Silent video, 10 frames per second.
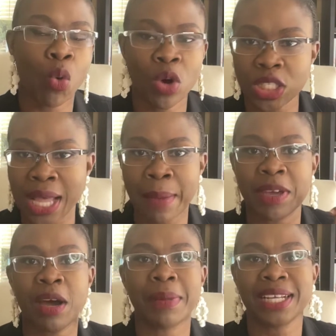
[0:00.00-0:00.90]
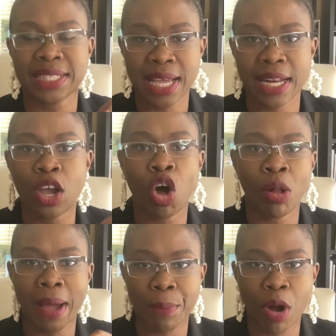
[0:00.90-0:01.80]
once I become an attending,
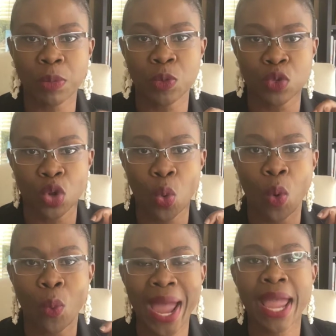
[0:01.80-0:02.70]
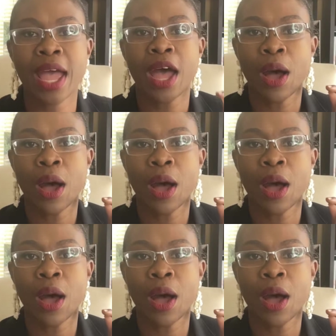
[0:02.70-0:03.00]
all my problems will go away.